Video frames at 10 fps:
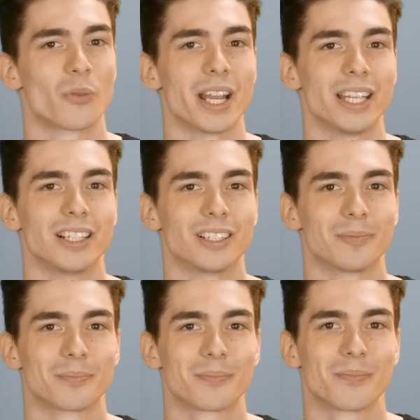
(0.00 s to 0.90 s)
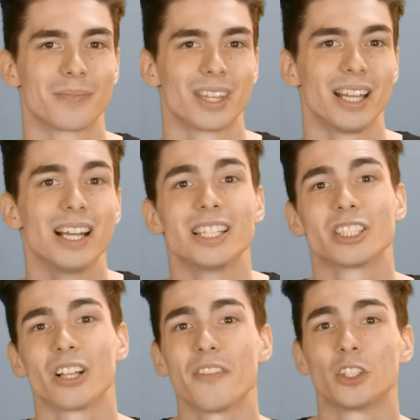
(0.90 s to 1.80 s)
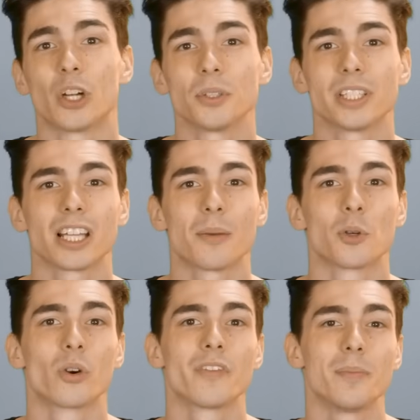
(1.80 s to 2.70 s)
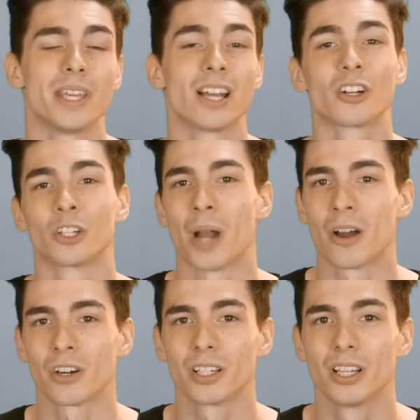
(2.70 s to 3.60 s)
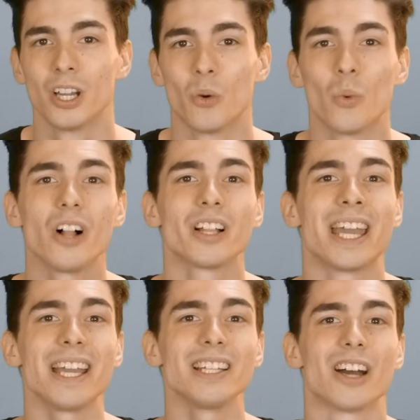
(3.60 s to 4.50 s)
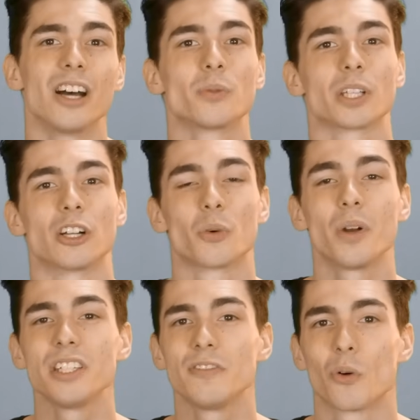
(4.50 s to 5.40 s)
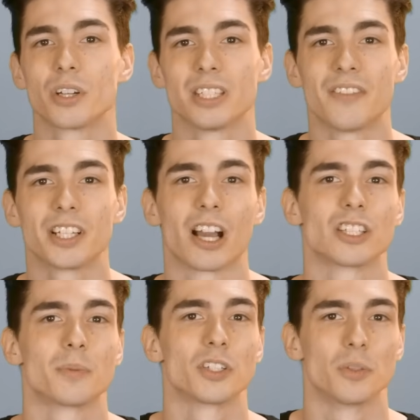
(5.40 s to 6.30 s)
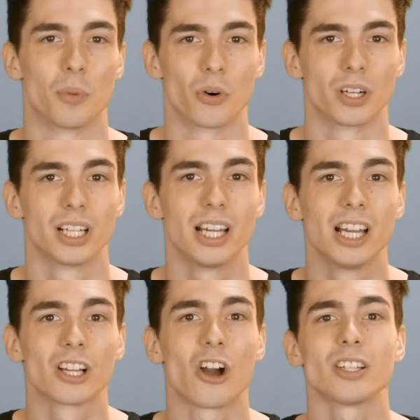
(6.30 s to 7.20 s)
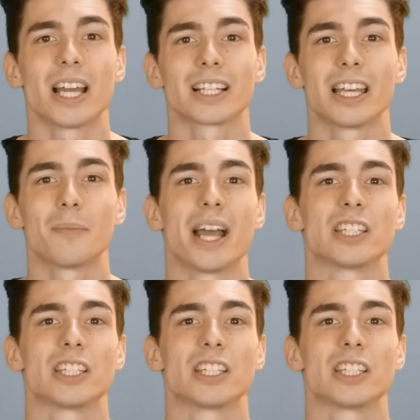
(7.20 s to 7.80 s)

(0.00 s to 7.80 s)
right here. Still having trouble setting up NordVPN on your router? Well, get in touch with our 24/7 customer support. Contact them at